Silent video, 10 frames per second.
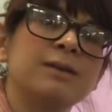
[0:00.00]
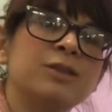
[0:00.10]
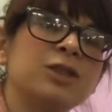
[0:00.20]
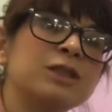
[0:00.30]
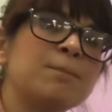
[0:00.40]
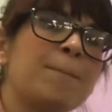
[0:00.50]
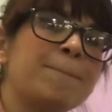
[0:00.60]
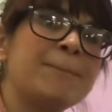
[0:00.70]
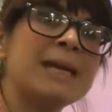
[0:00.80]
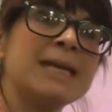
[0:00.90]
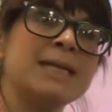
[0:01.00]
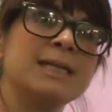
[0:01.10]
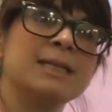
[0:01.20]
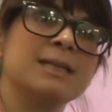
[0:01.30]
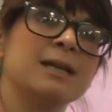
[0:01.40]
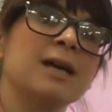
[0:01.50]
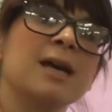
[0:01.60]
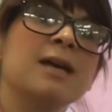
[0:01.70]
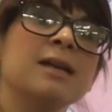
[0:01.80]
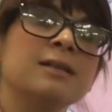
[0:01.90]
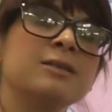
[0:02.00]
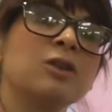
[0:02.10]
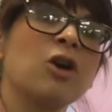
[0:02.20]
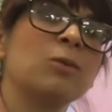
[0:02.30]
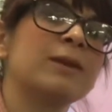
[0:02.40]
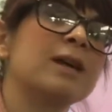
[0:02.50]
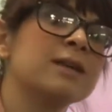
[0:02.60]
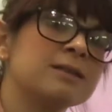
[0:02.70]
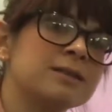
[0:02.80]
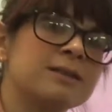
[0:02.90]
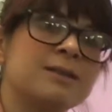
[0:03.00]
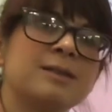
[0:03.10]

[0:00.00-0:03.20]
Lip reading: Does pizza start with a S?